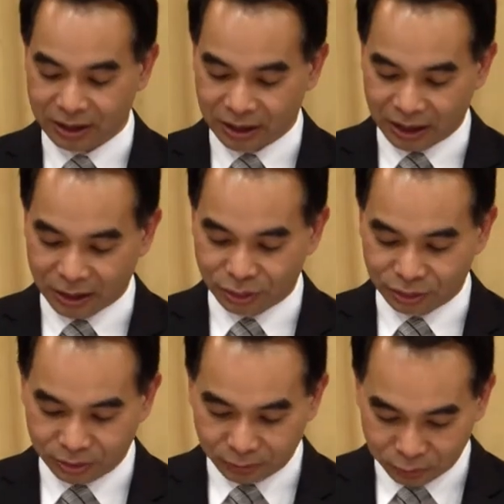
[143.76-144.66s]
And
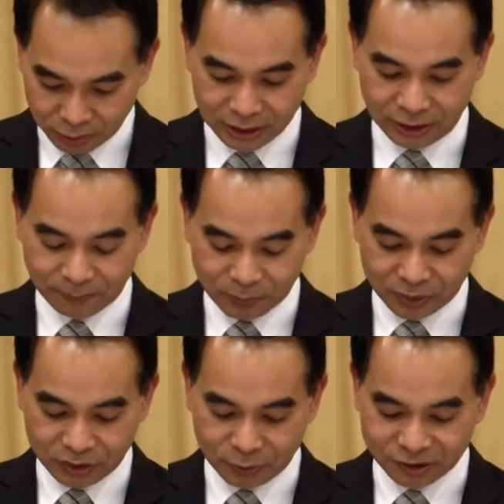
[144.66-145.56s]
3.
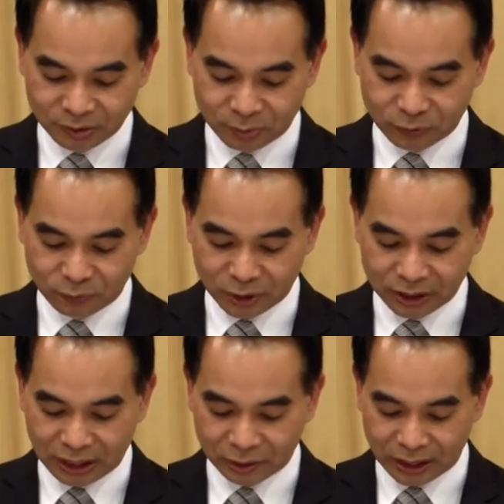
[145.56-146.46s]
The principle for
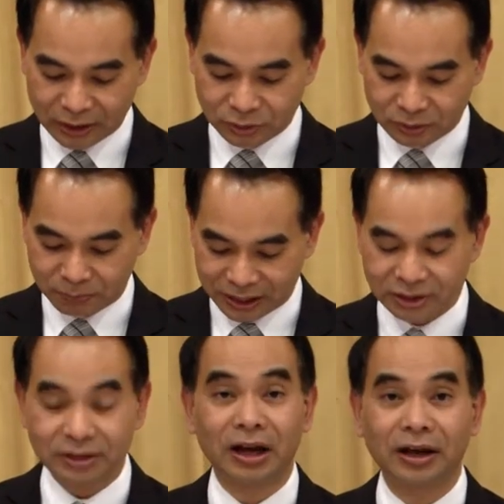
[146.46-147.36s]
the allocation of
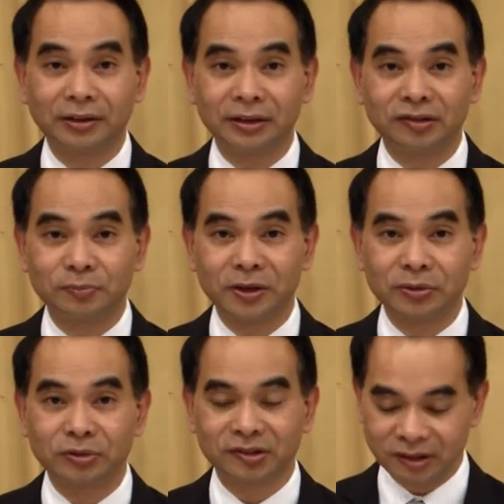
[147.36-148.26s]
budget under
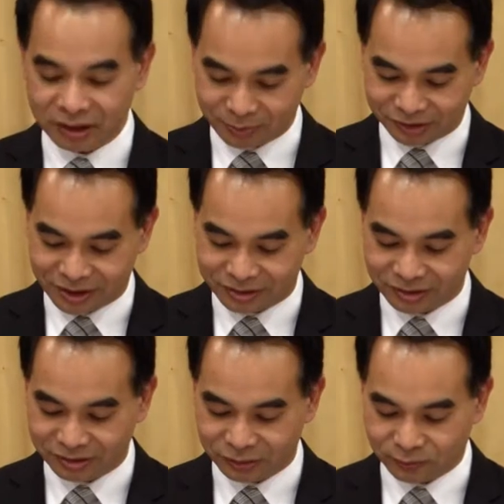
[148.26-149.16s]
special
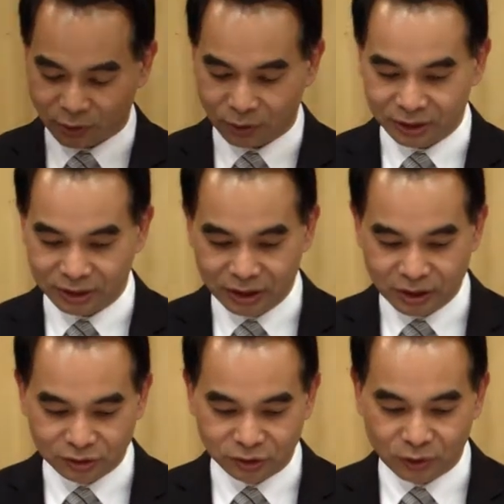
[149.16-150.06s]
circumstances for the
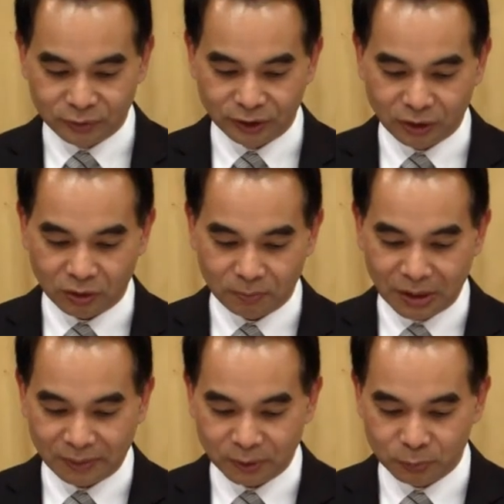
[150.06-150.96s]
solving of
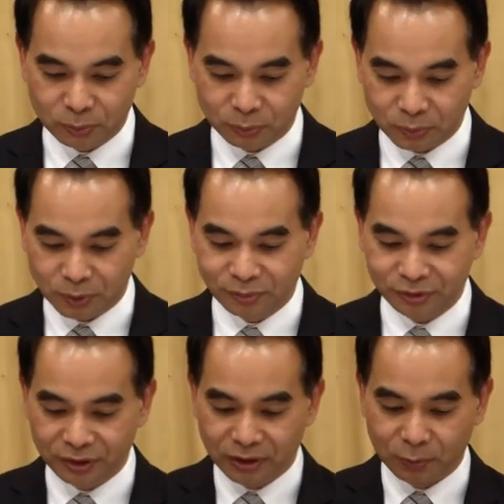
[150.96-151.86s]
Maptaput
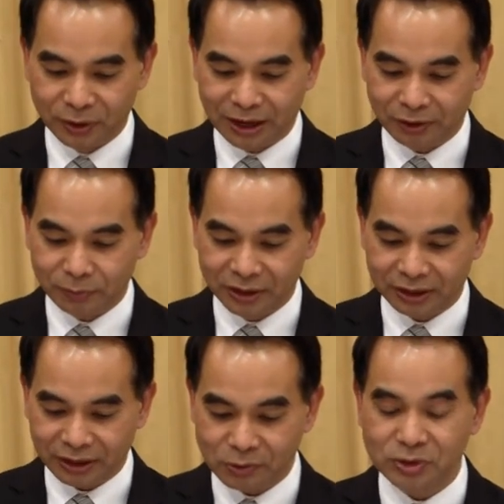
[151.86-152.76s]
problems without
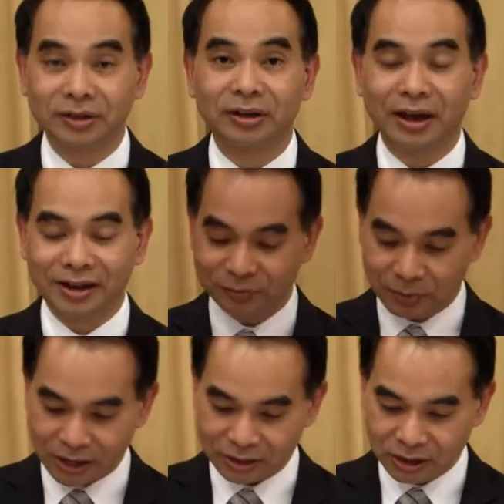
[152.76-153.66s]
being counted as
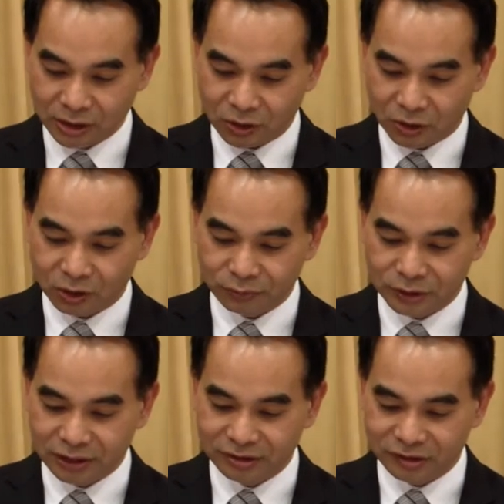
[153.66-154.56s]
part of
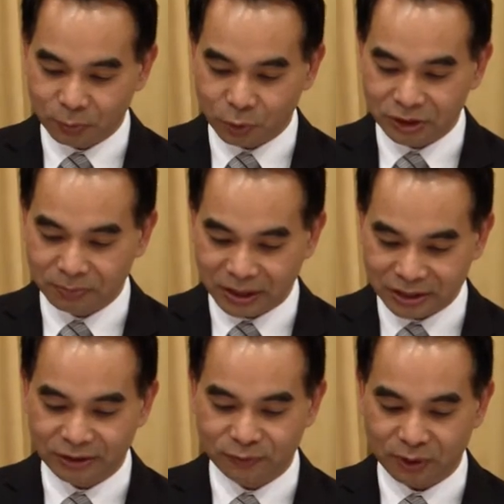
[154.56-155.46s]
the supporting
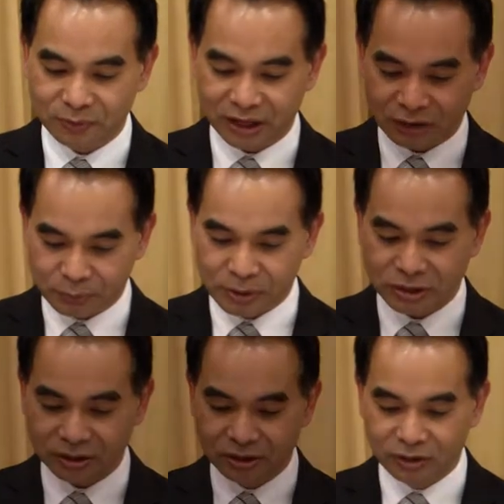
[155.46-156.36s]
budget from the
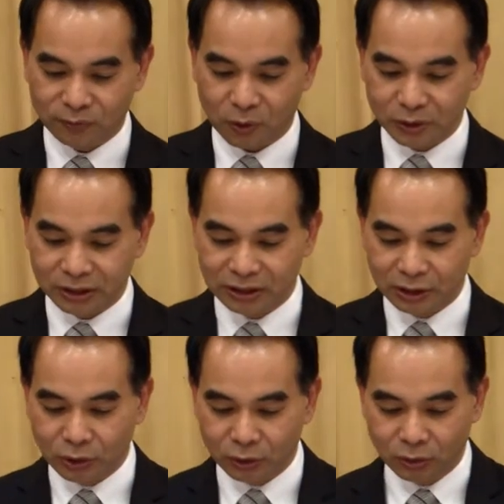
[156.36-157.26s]
government for the
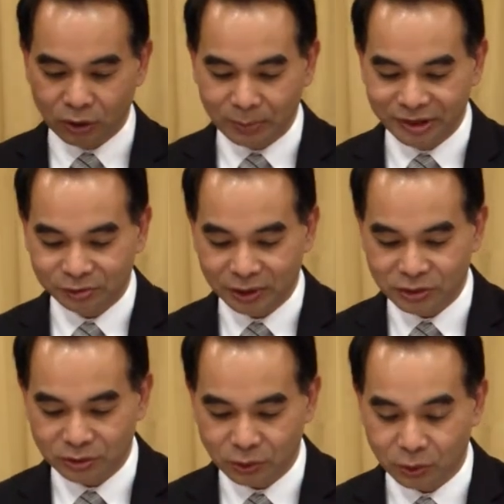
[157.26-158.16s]
local
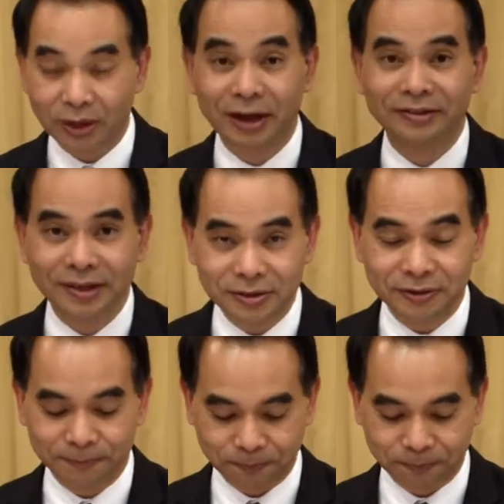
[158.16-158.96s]
administration organization.